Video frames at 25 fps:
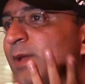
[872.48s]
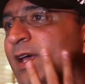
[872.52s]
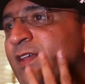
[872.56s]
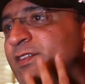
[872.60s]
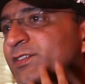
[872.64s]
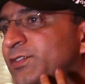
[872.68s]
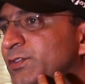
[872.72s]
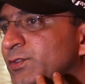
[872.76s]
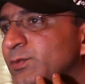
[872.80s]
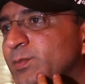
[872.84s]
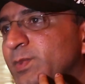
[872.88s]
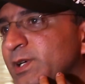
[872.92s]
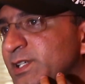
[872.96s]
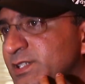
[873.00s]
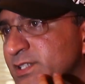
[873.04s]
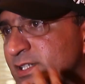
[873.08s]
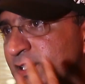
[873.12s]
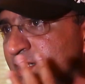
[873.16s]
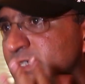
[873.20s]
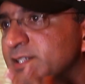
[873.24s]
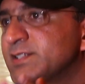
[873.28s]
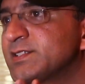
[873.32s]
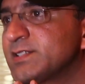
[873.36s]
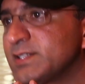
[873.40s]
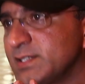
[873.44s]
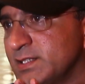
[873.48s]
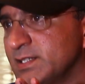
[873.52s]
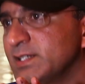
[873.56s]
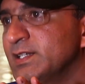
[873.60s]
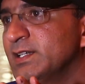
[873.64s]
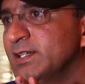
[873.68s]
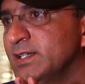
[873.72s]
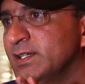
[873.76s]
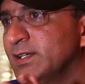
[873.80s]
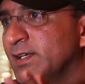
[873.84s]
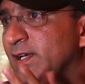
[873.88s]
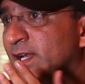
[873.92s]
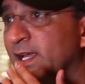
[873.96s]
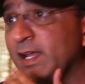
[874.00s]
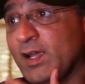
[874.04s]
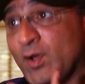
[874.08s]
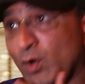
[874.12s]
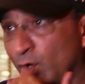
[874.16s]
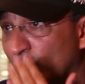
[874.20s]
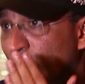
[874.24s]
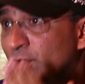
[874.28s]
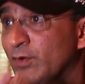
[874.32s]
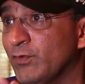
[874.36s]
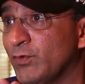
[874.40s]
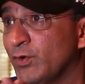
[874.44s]
massive budgets, like
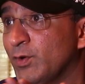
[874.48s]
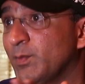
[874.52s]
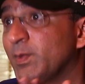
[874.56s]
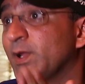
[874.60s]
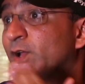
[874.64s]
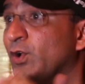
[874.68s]
Hollywood,